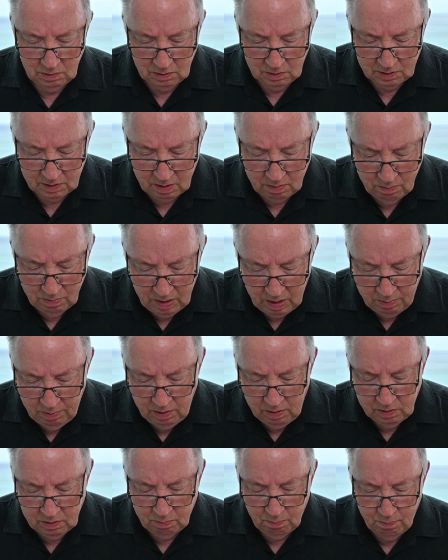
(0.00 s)
except
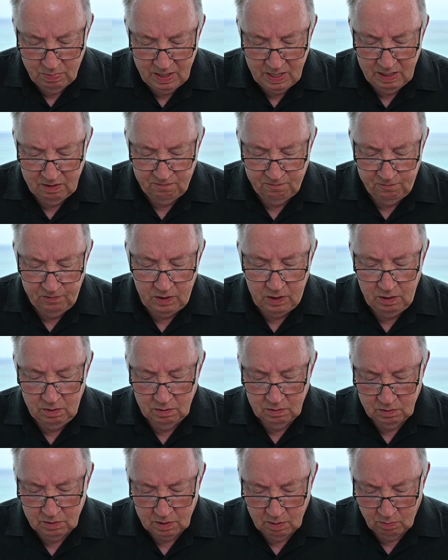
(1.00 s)
maybe some bad feet
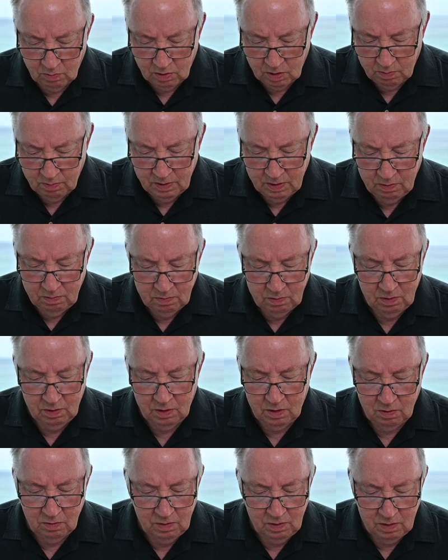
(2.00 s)
somewhere, but
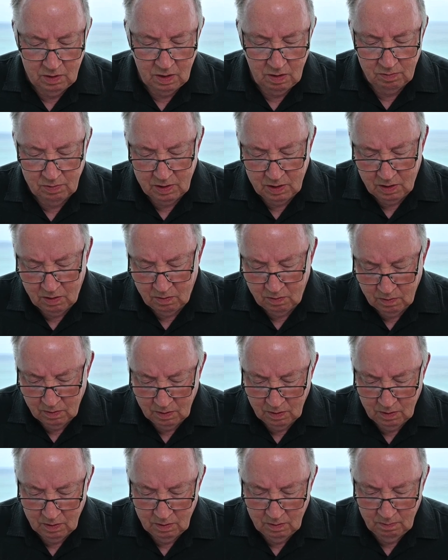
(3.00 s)
you know, you never know.
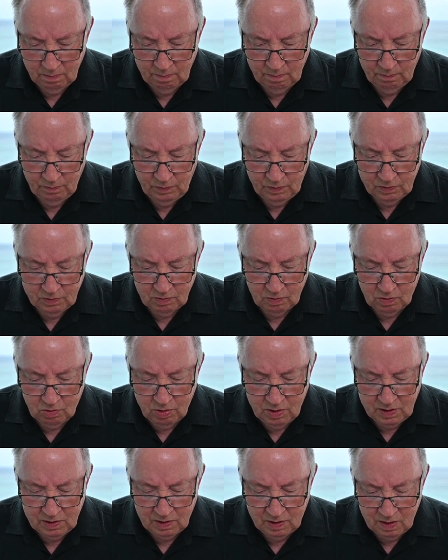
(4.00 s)
So
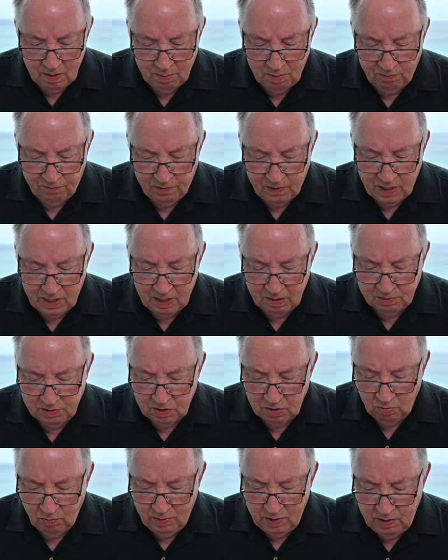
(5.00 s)
question number five.
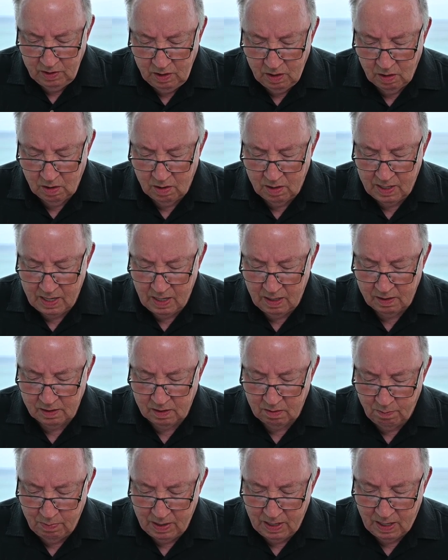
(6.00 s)
So when you are out
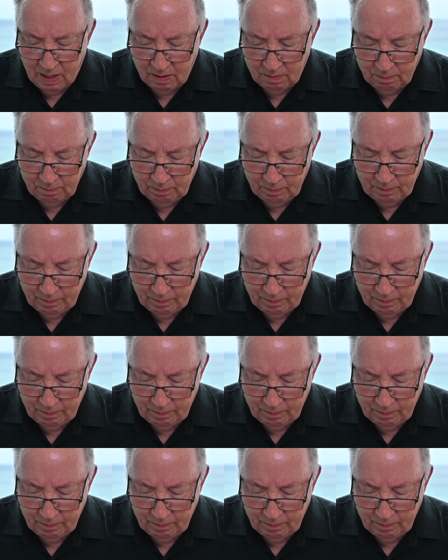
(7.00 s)
and about,